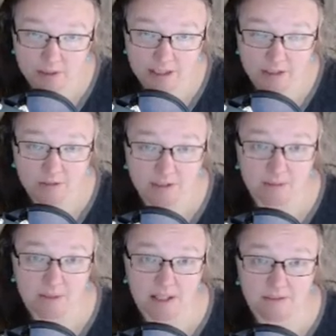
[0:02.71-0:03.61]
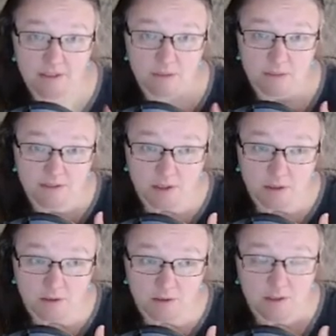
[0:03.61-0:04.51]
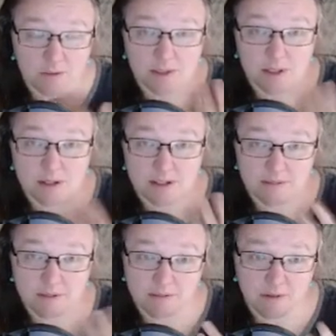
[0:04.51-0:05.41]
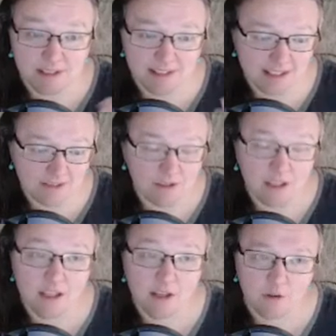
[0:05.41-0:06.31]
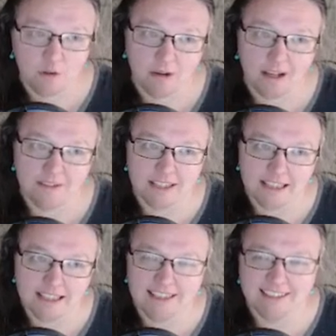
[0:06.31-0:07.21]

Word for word: I do seem to have a little bit of a cold, so I'm sorry if my voice sounds gravelly.